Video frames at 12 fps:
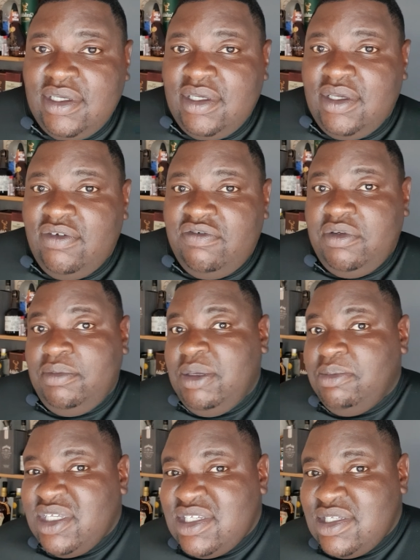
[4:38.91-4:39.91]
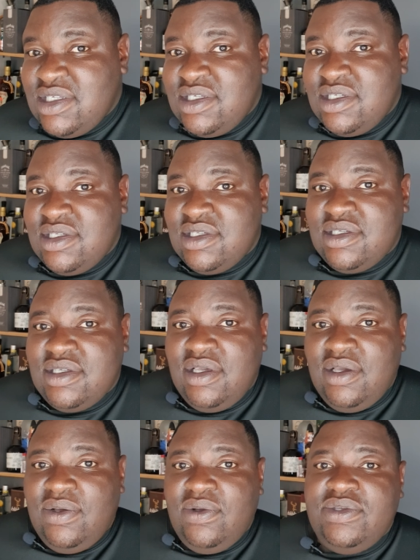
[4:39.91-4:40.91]
from embassies
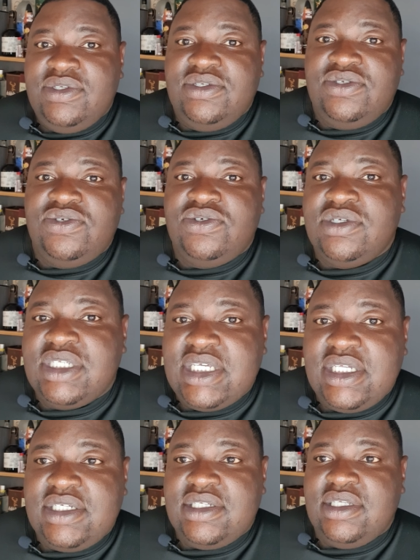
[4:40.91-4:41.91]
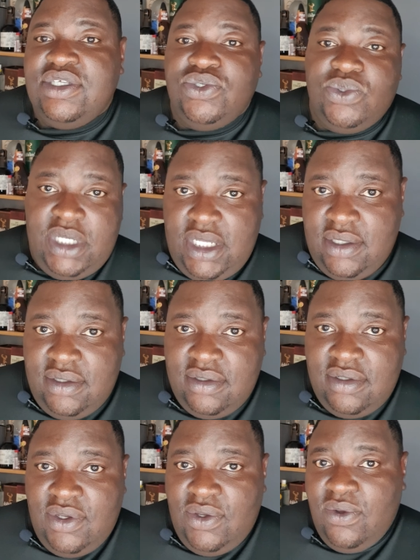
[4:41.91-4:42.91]
or institutions such as the UN
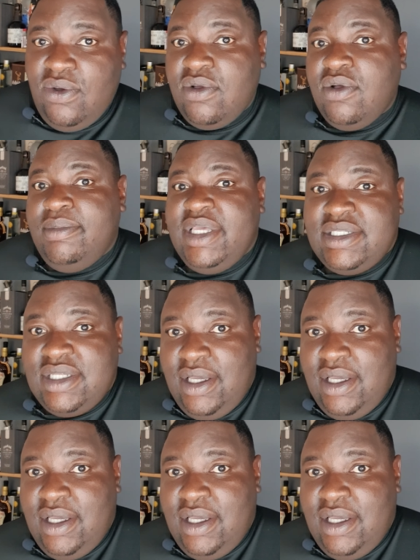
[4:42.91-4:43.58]
or COMESA.